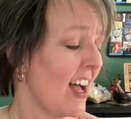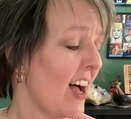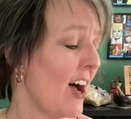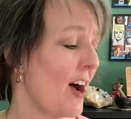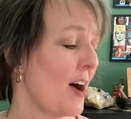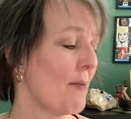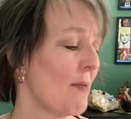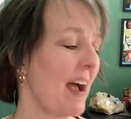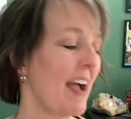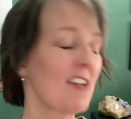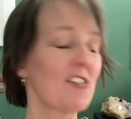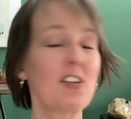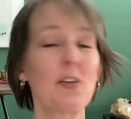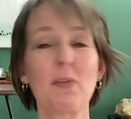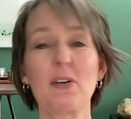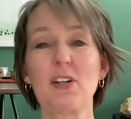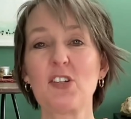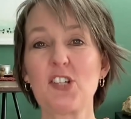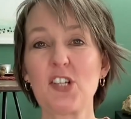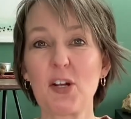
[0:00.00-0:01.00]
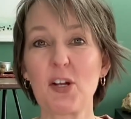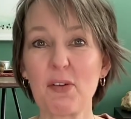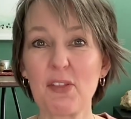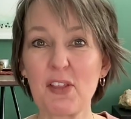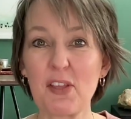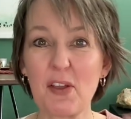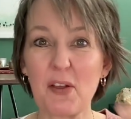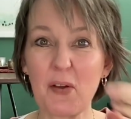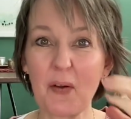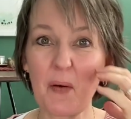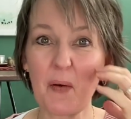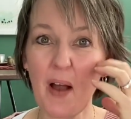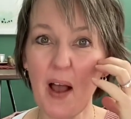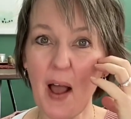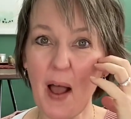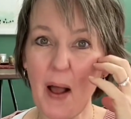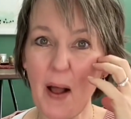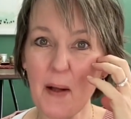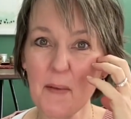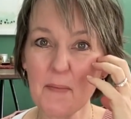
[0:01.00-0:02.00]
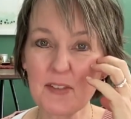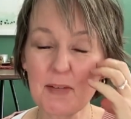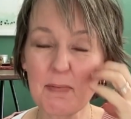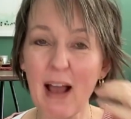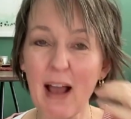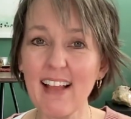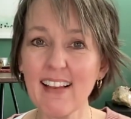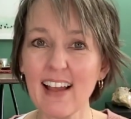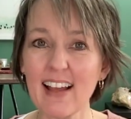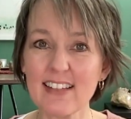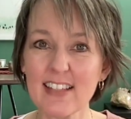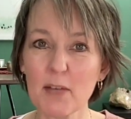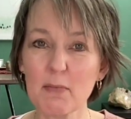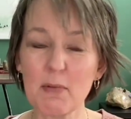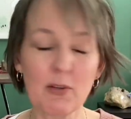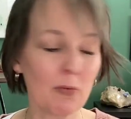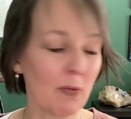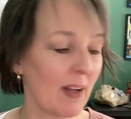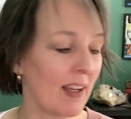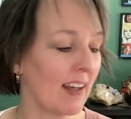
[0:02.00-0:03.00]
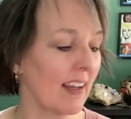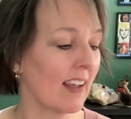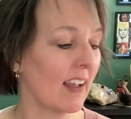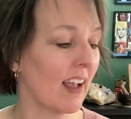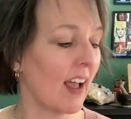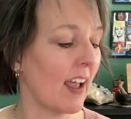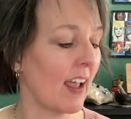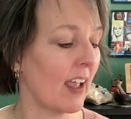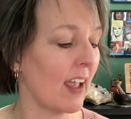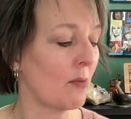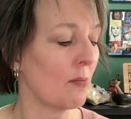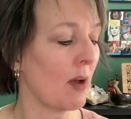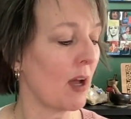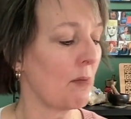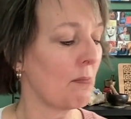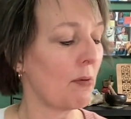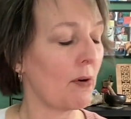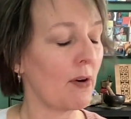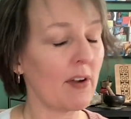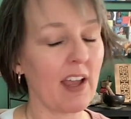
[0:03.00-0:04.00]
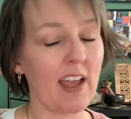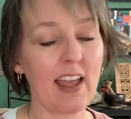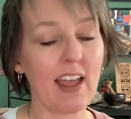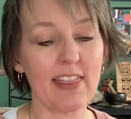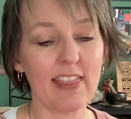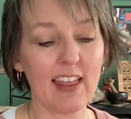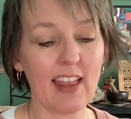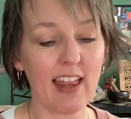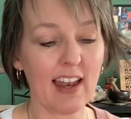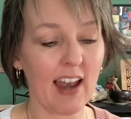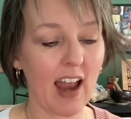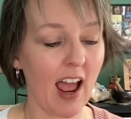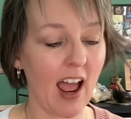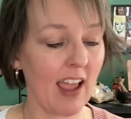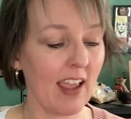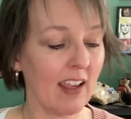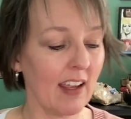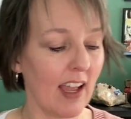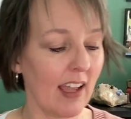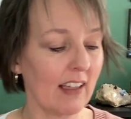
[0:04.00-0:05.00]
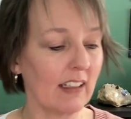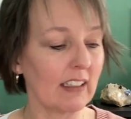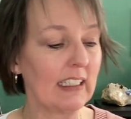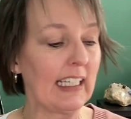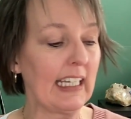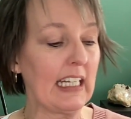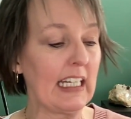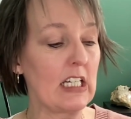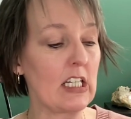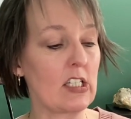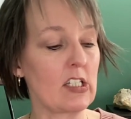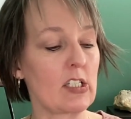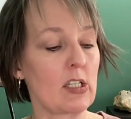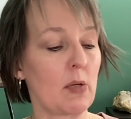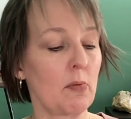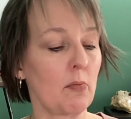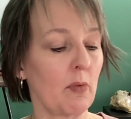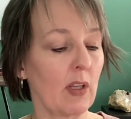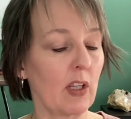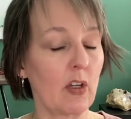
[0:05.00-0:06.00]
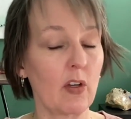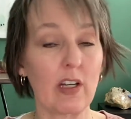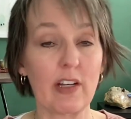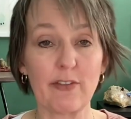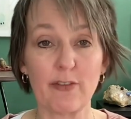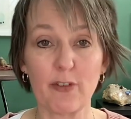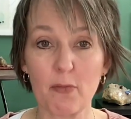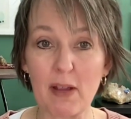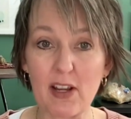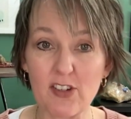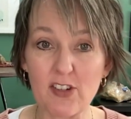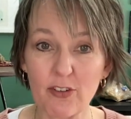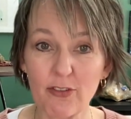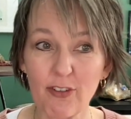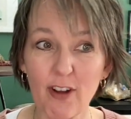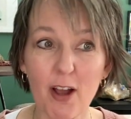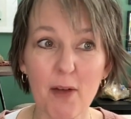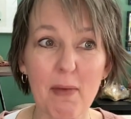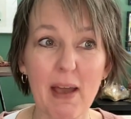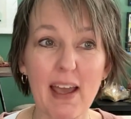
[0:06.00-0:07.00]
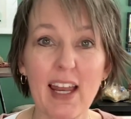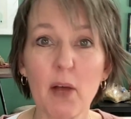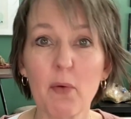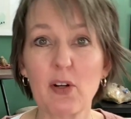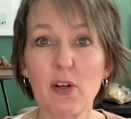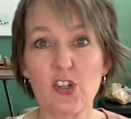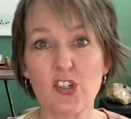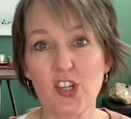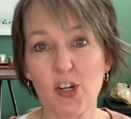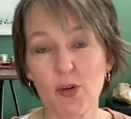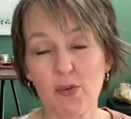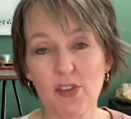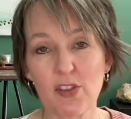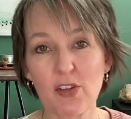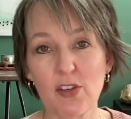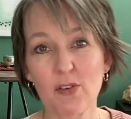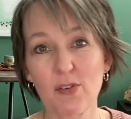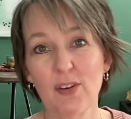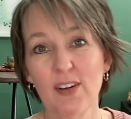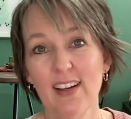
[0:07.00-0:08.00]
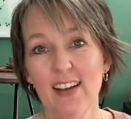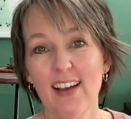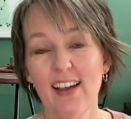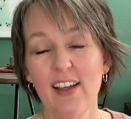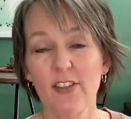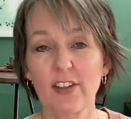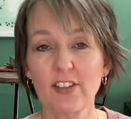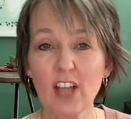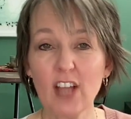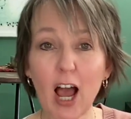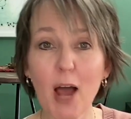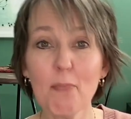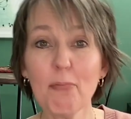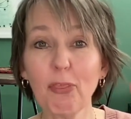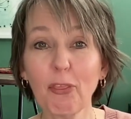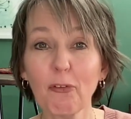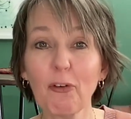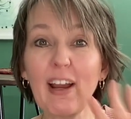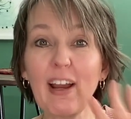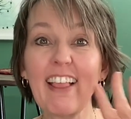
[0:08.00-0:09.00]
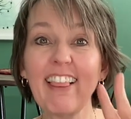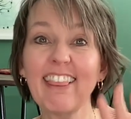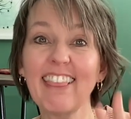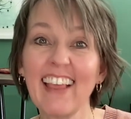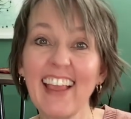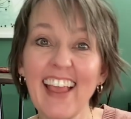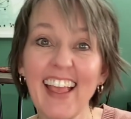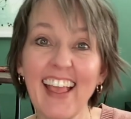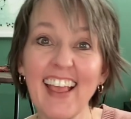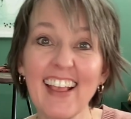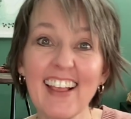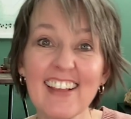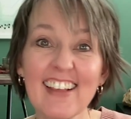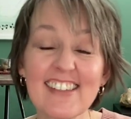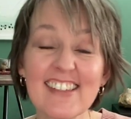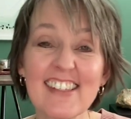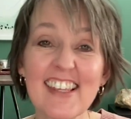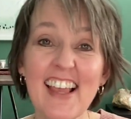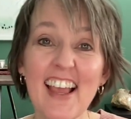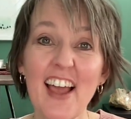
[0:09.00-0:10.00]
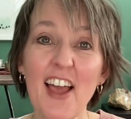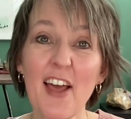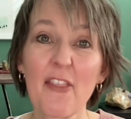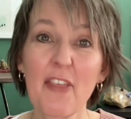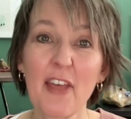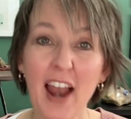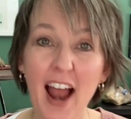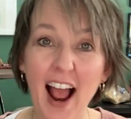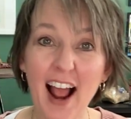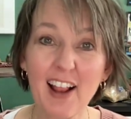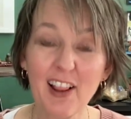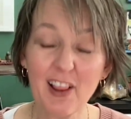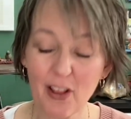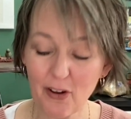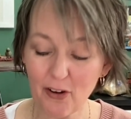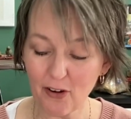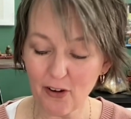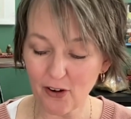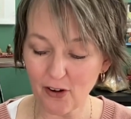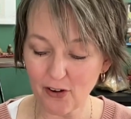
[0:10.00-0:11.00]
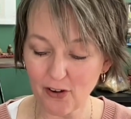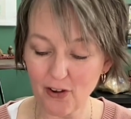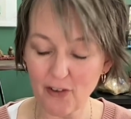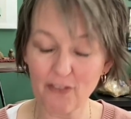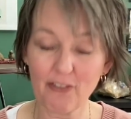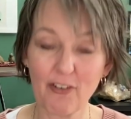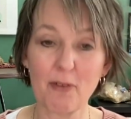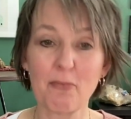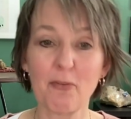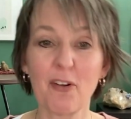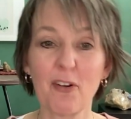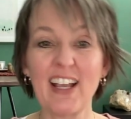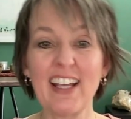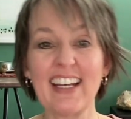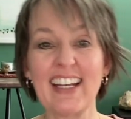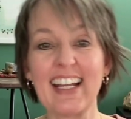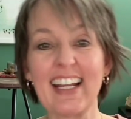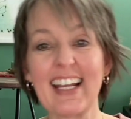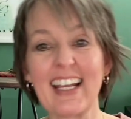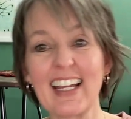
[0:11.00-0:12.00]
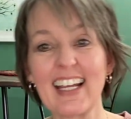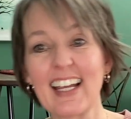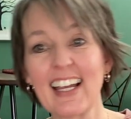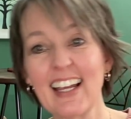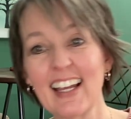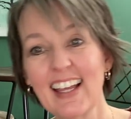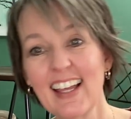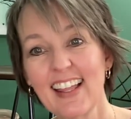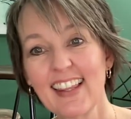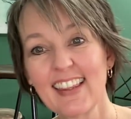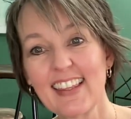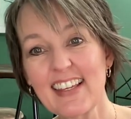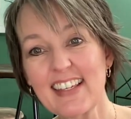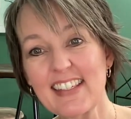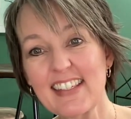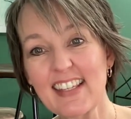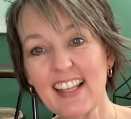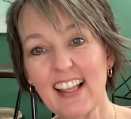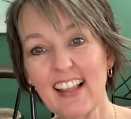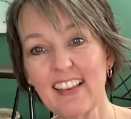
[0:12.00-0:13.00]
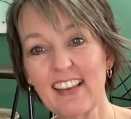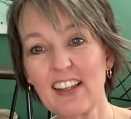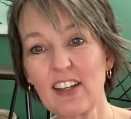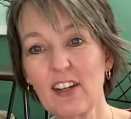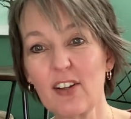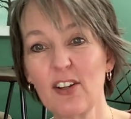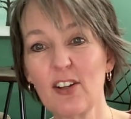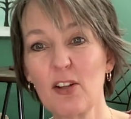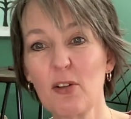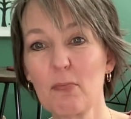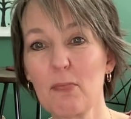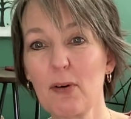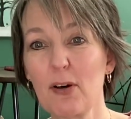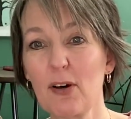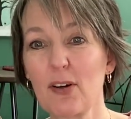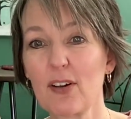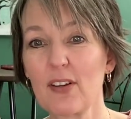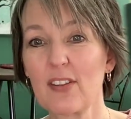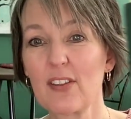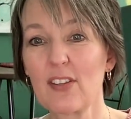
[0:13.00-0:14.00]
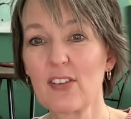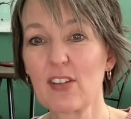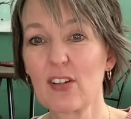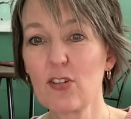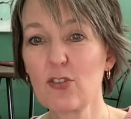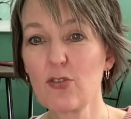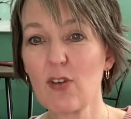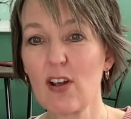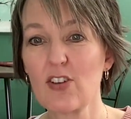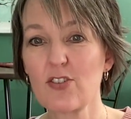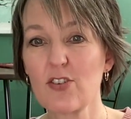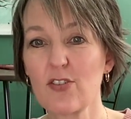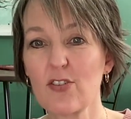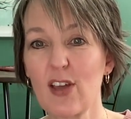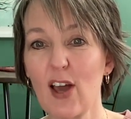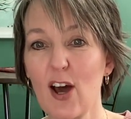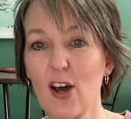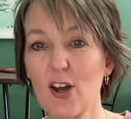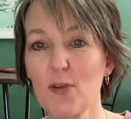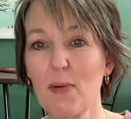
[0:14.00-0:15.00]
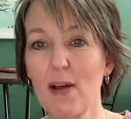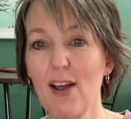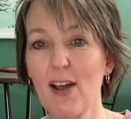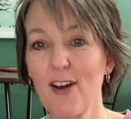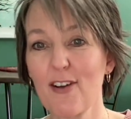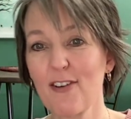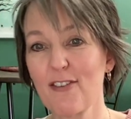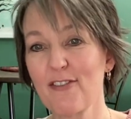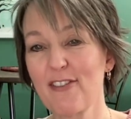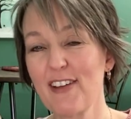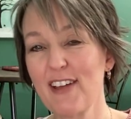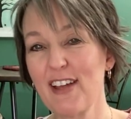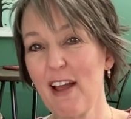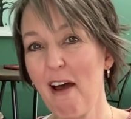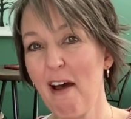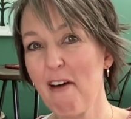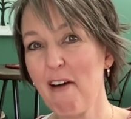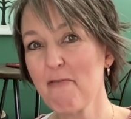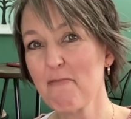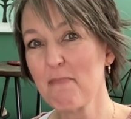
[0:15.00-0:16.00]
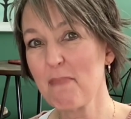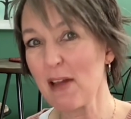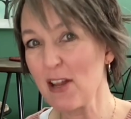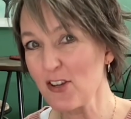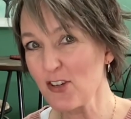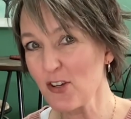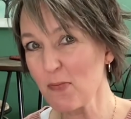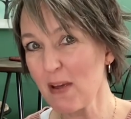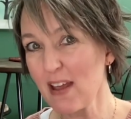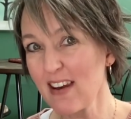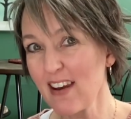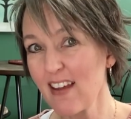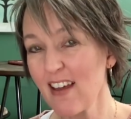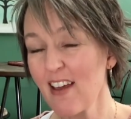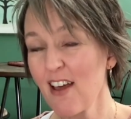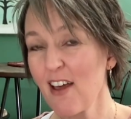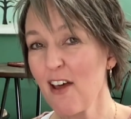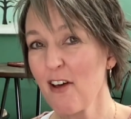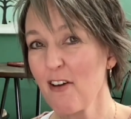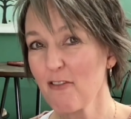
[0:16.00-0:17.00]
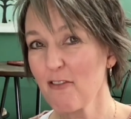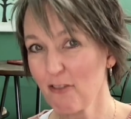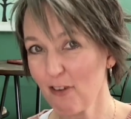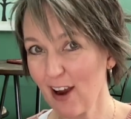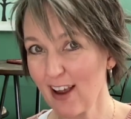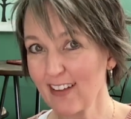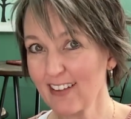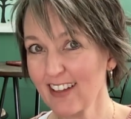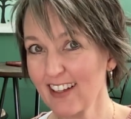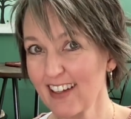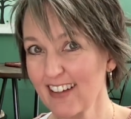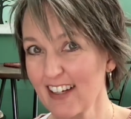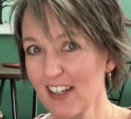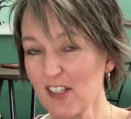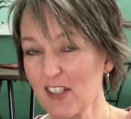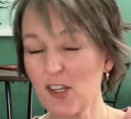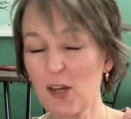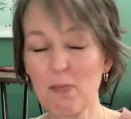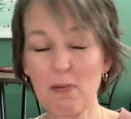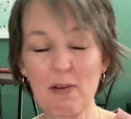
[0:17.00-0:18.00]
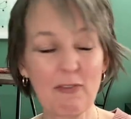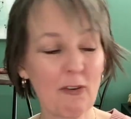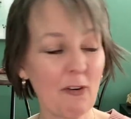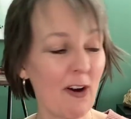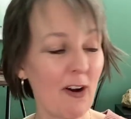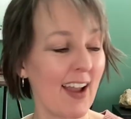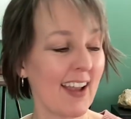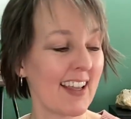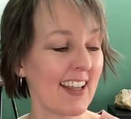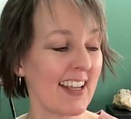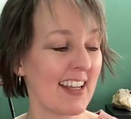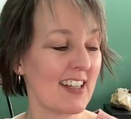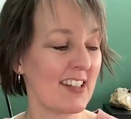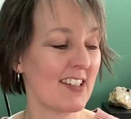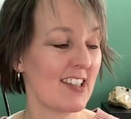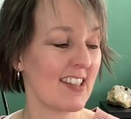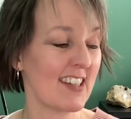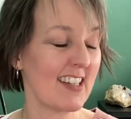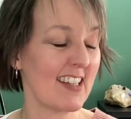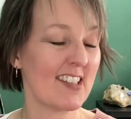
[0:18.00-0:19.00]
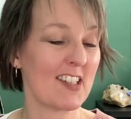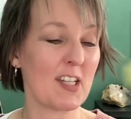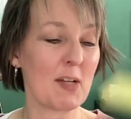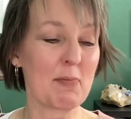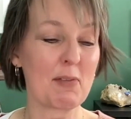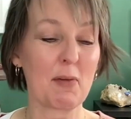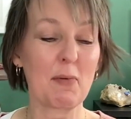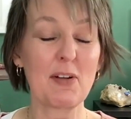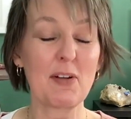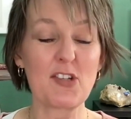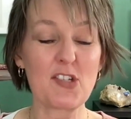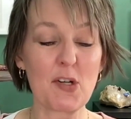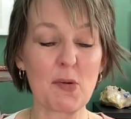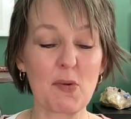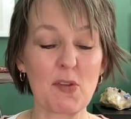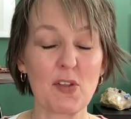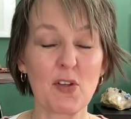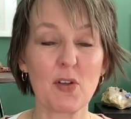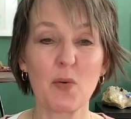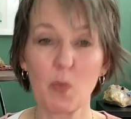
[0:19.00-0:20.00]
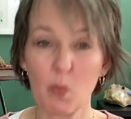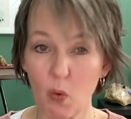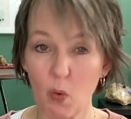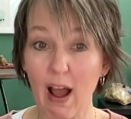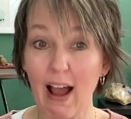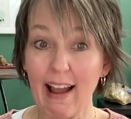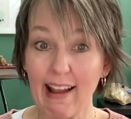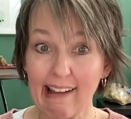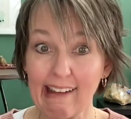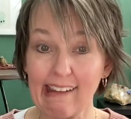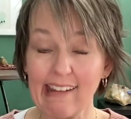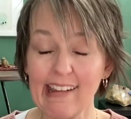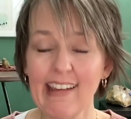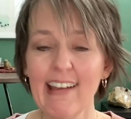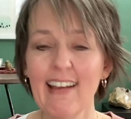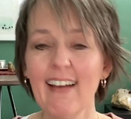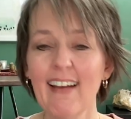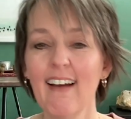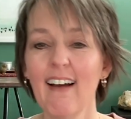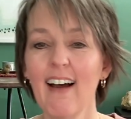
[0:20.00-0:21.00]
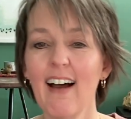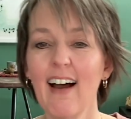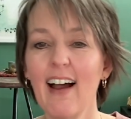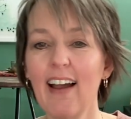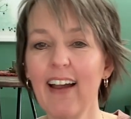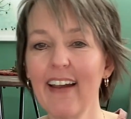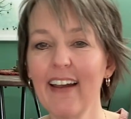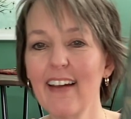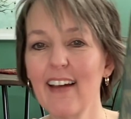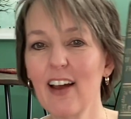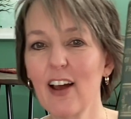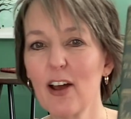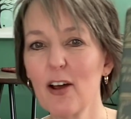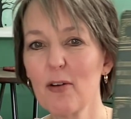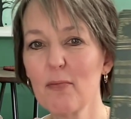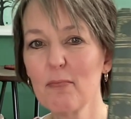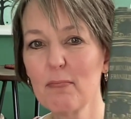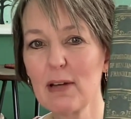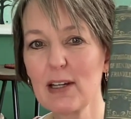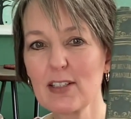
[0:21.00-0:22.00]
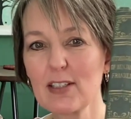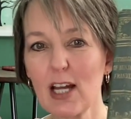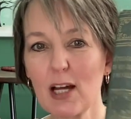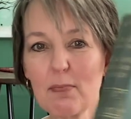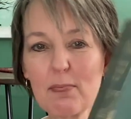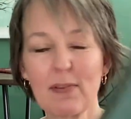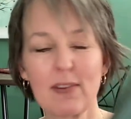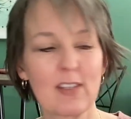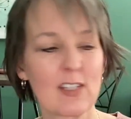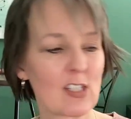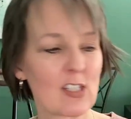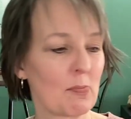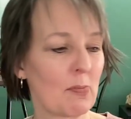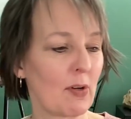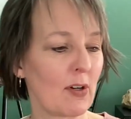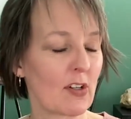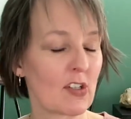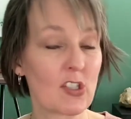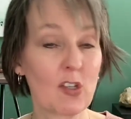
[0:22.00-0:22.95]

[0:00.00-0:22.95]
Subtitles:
I actually want to share with you some highlights. I've been reading a book that I gleaned some really good information from, and I want to share with you the top 3 things that I learned from reading this little book, this little treasure, the autobiography of Benjamin Franklin. So before I get into these tips, I want to share with you why I picked up this book.